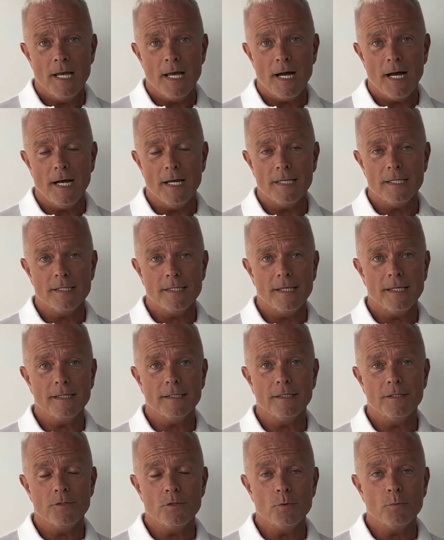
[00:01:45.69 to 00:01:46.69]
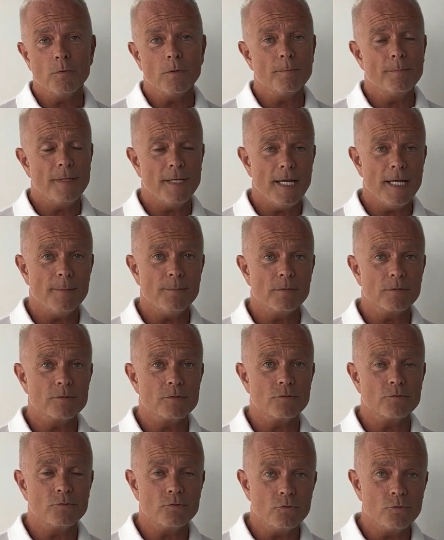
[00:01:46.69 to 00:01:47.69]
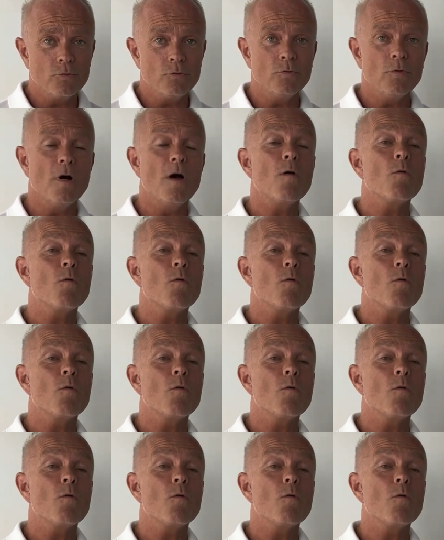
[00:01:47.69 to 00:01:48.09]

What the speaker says: I think you will be able to do